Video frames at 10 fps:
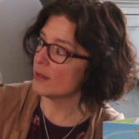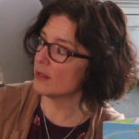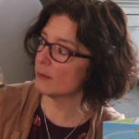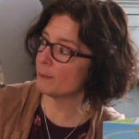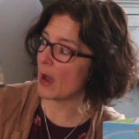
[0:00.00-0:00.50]

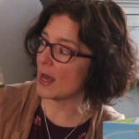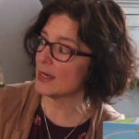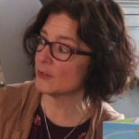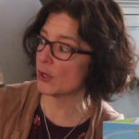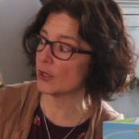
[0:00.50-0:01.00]
Their
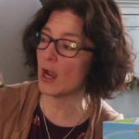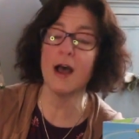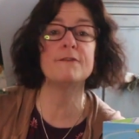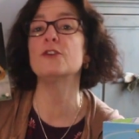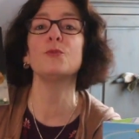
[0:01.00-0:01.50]
bodies are
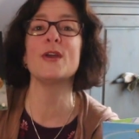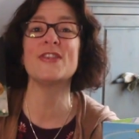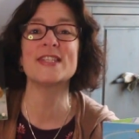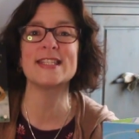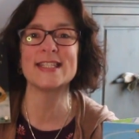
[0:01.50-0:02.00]
covered
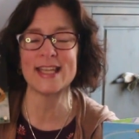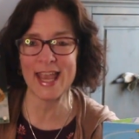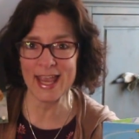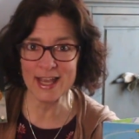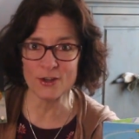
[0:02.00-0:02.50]
with
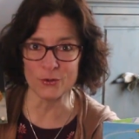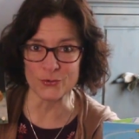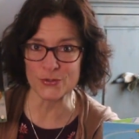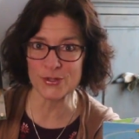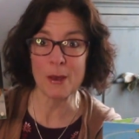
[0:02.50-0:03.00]

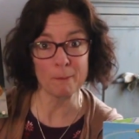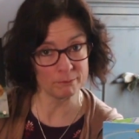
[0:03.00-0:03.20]
scales.